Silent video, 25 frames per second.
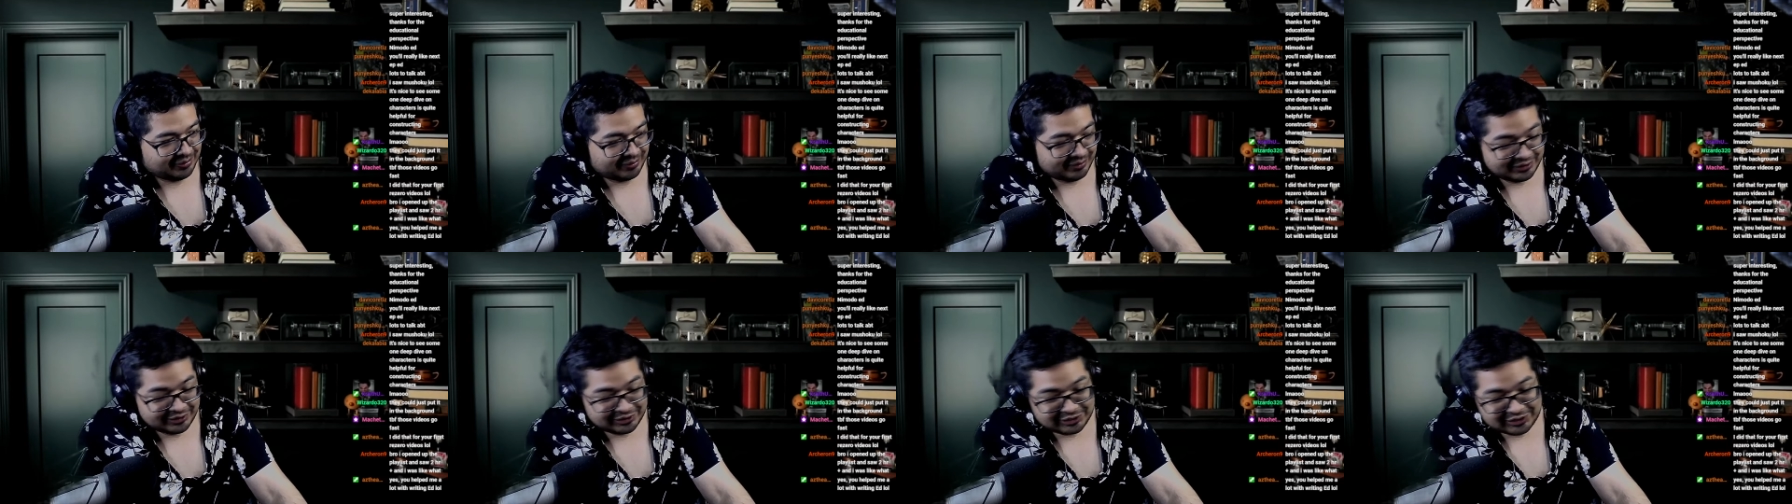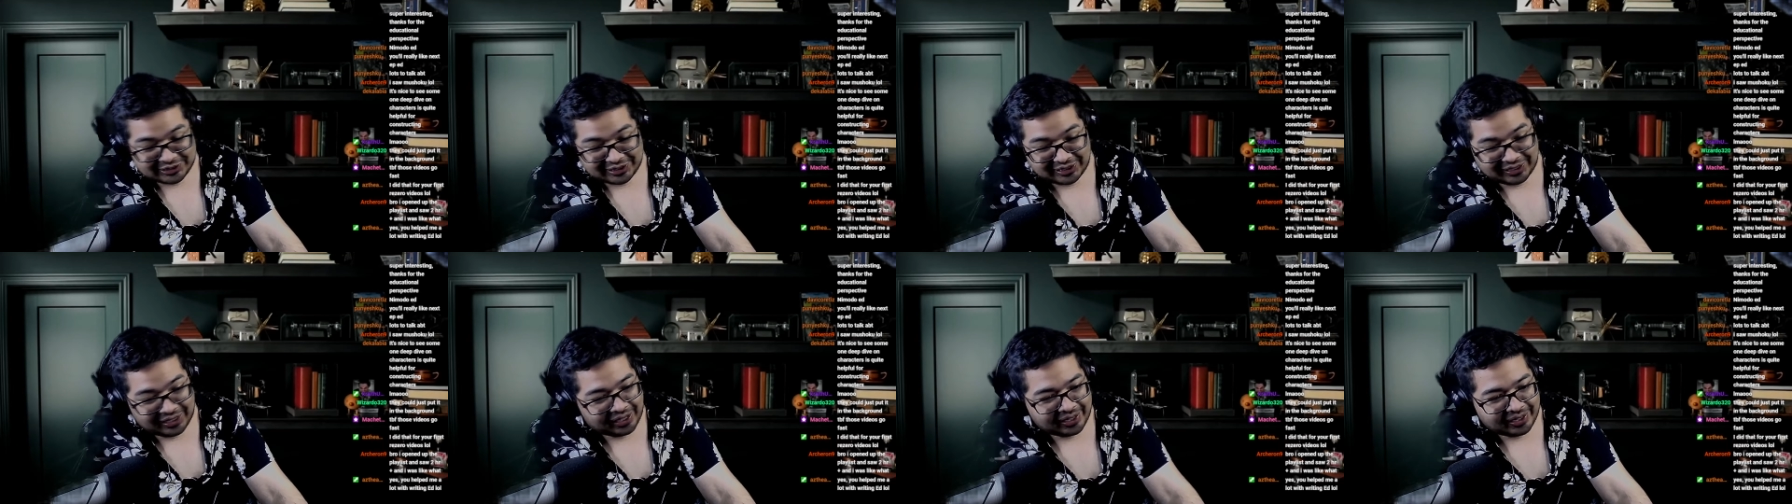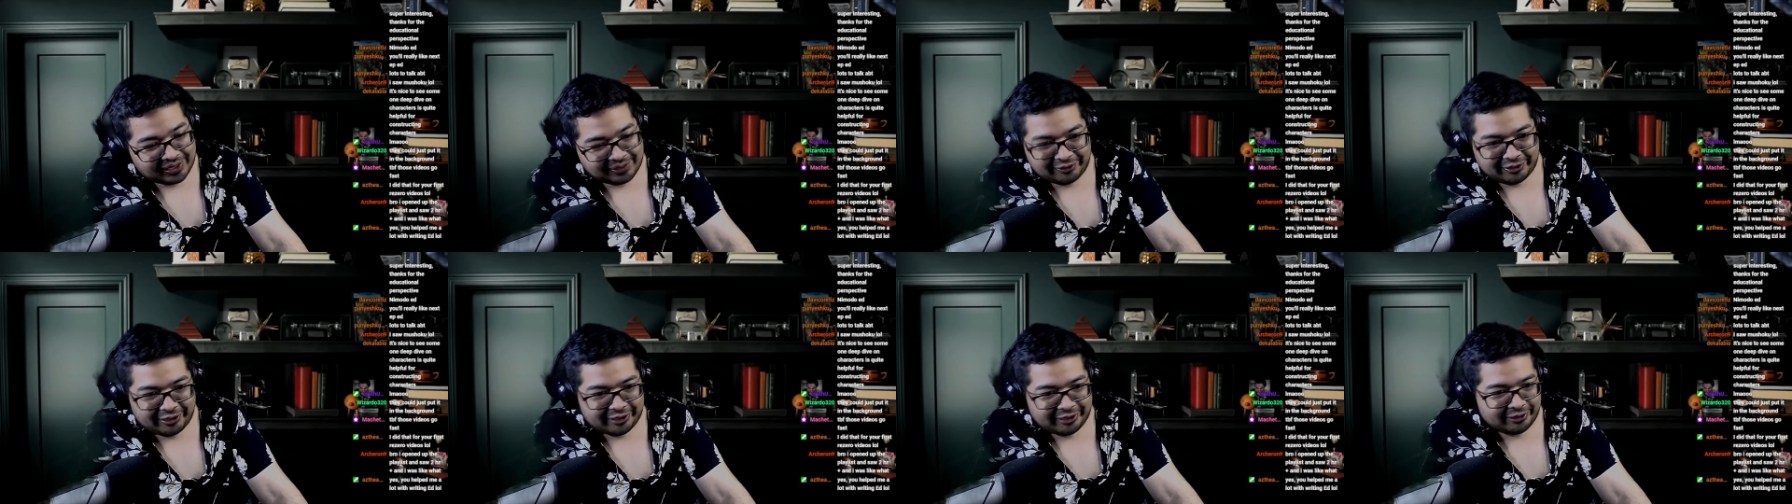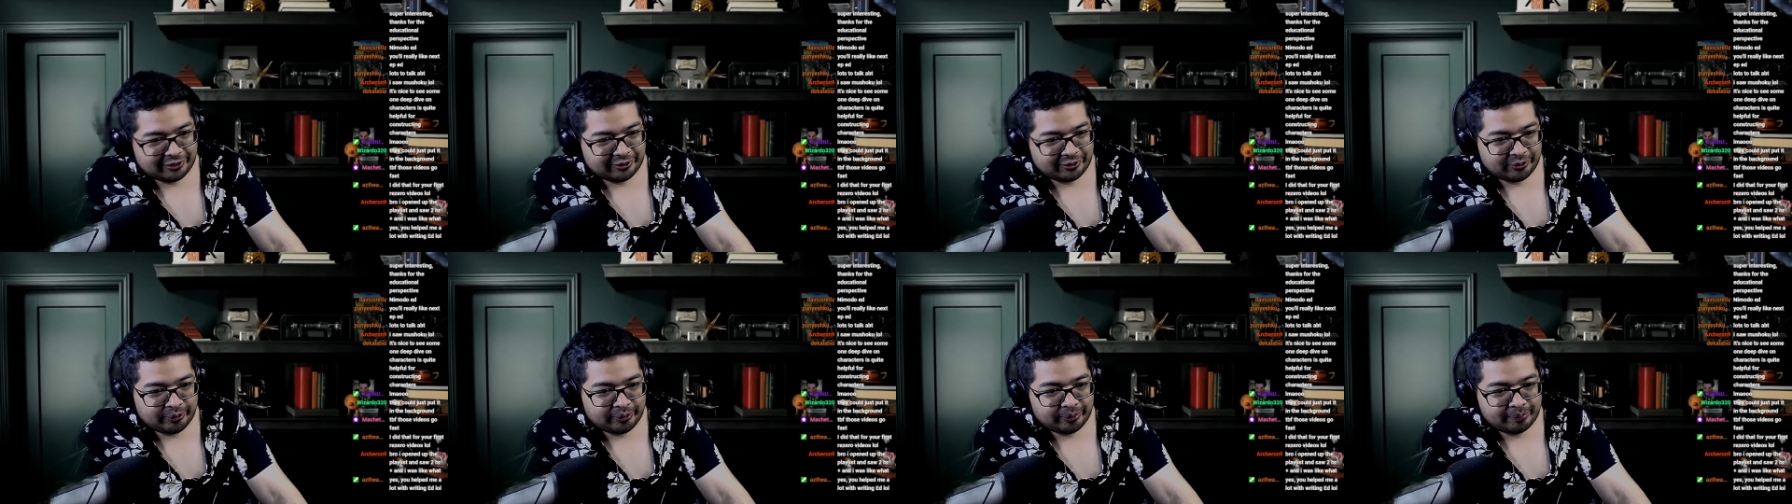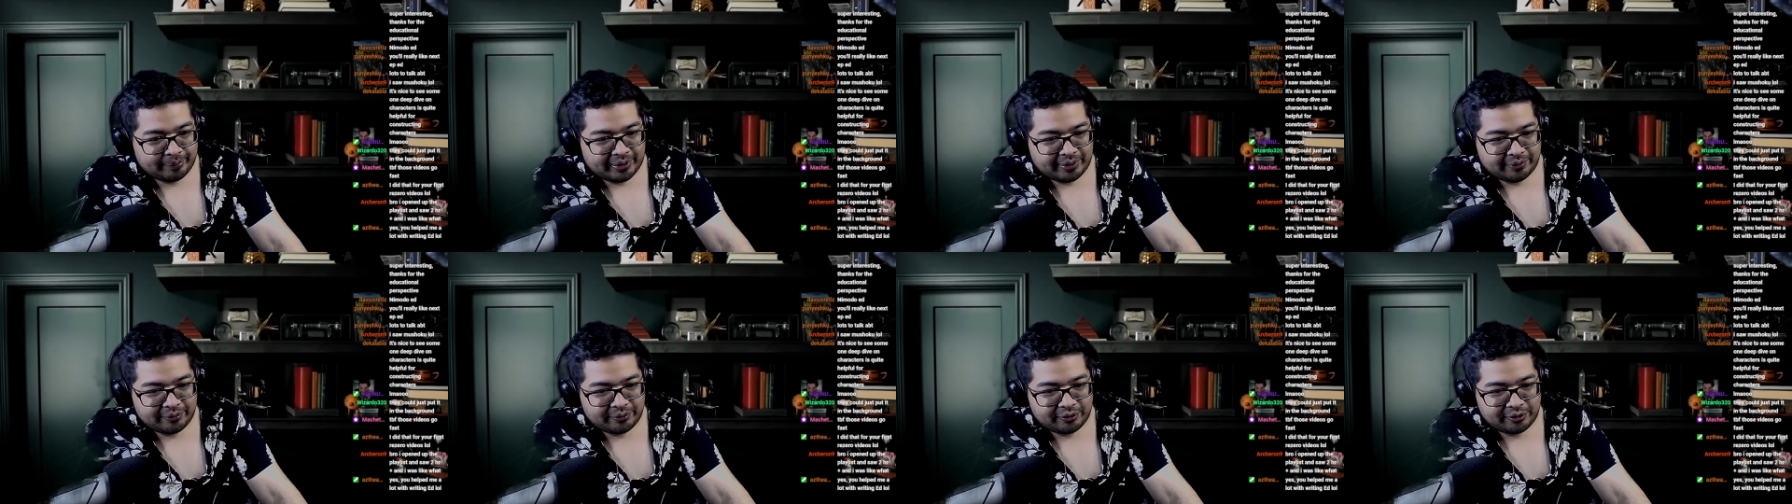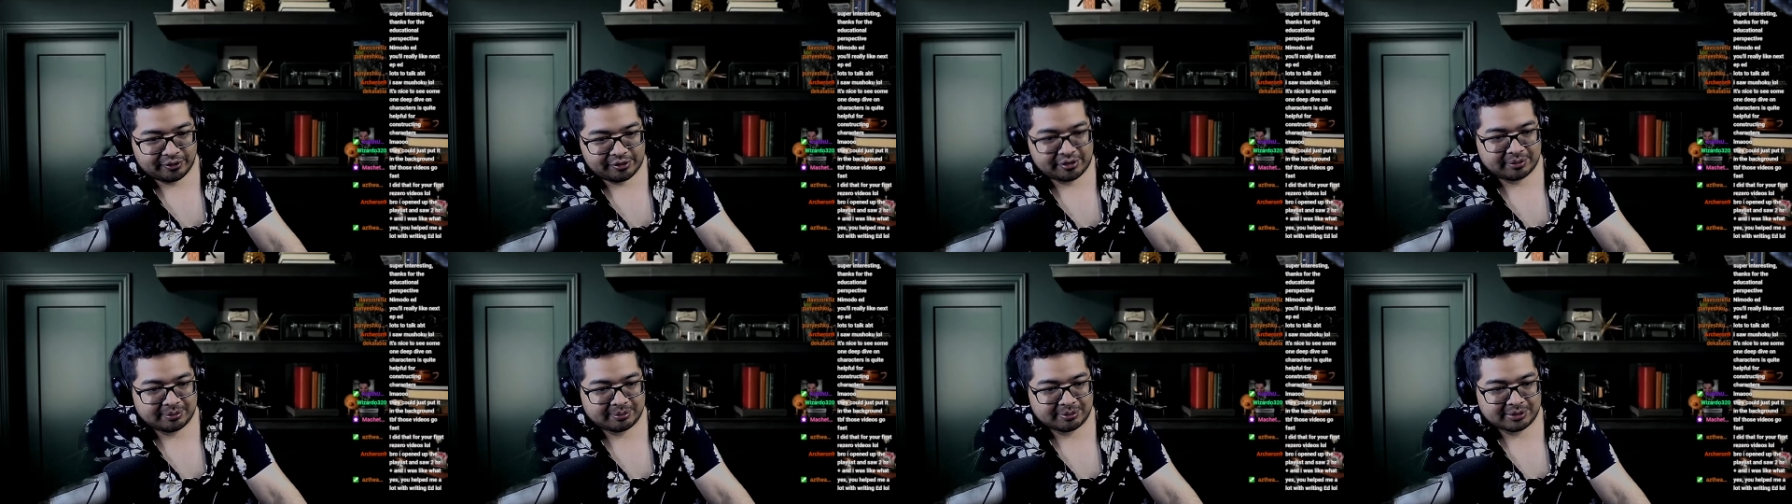which I even get annoyed at my
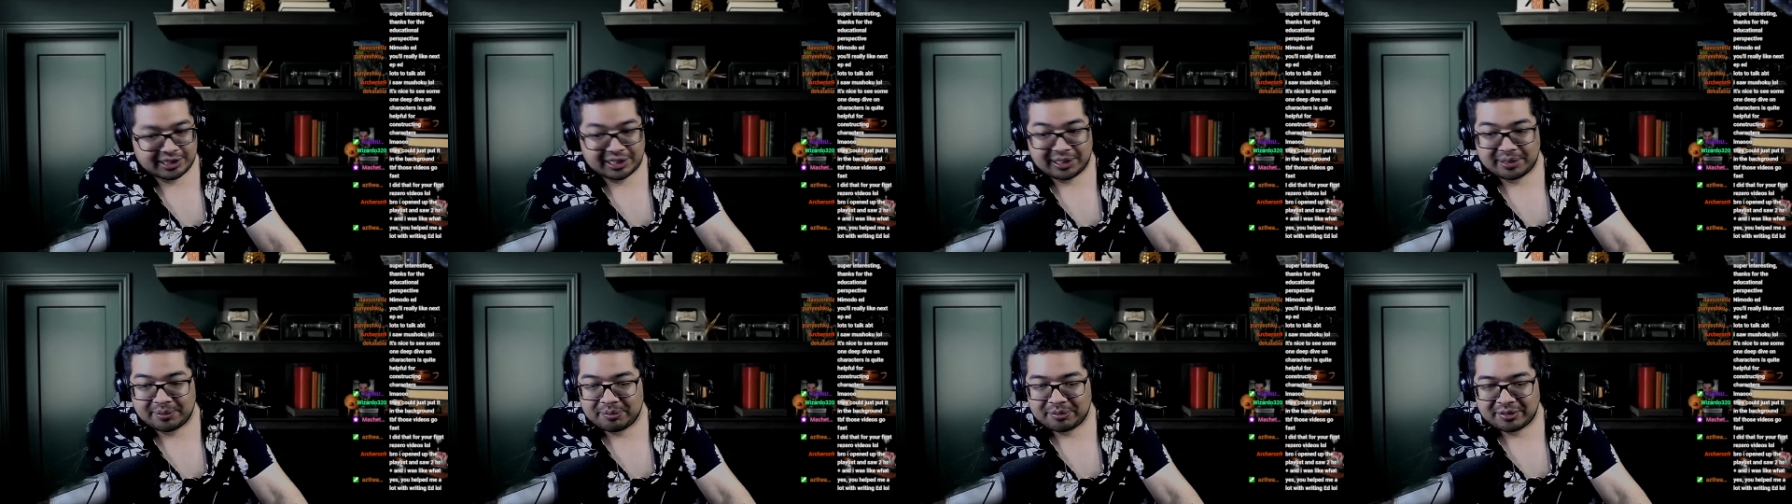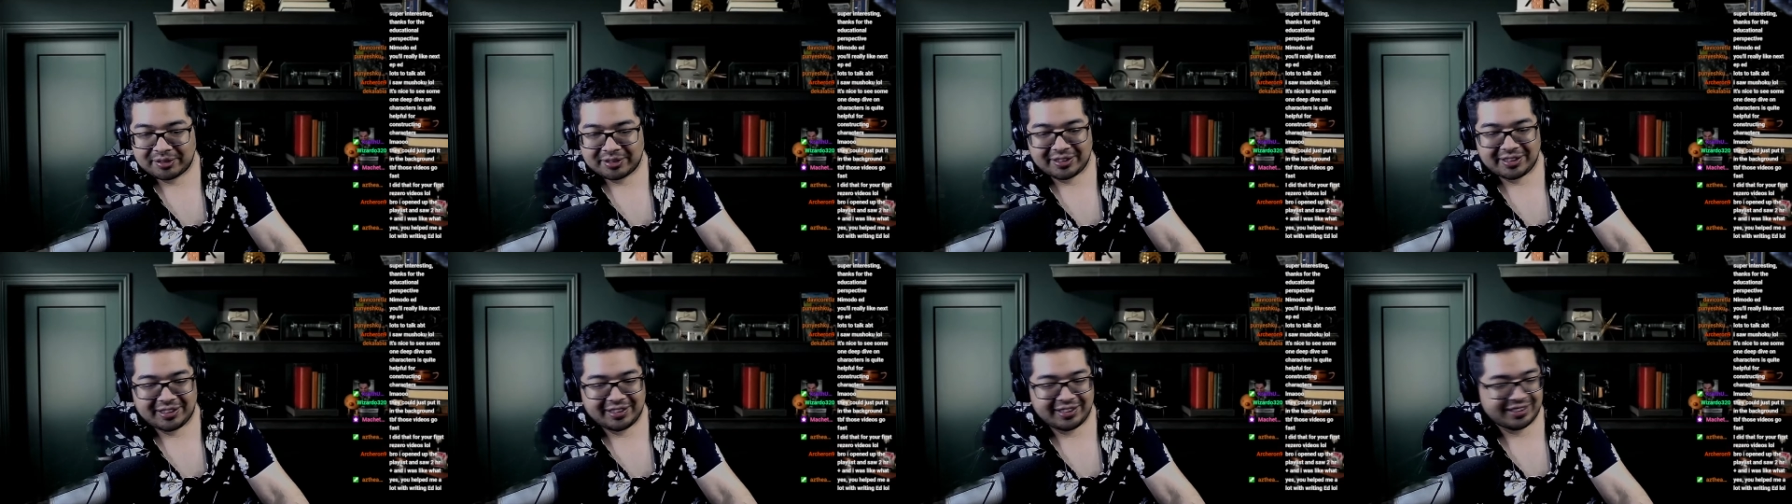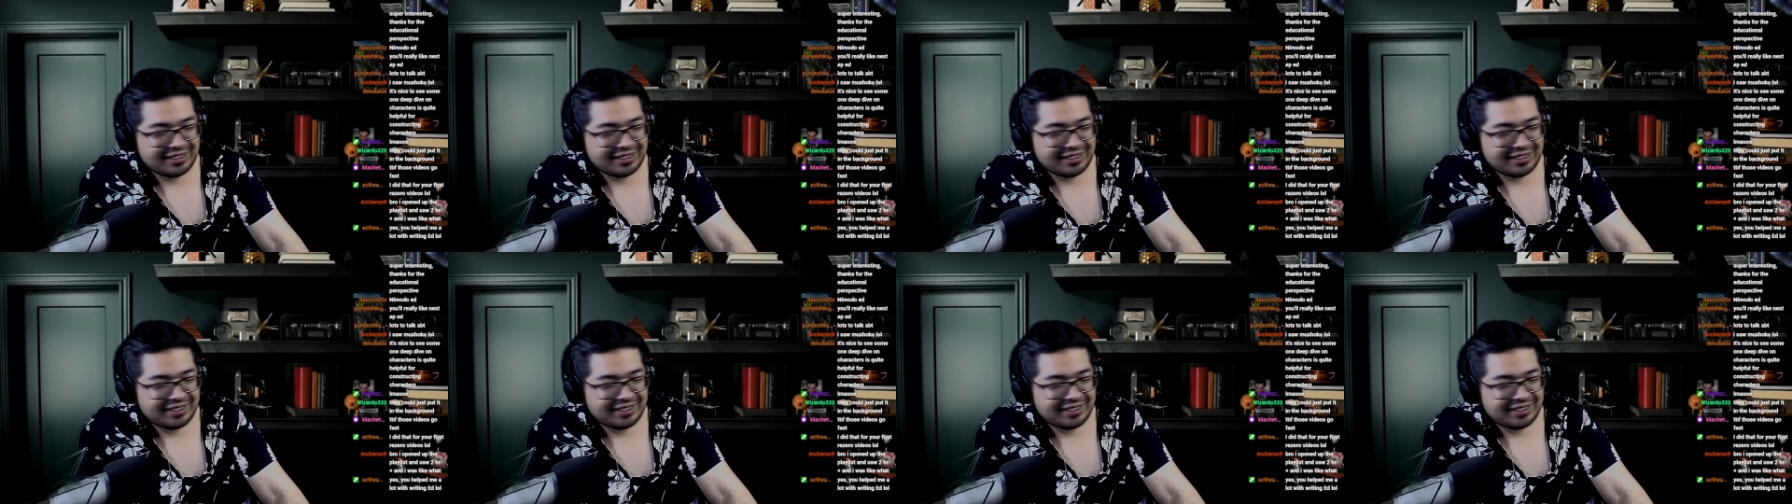voice sometimes.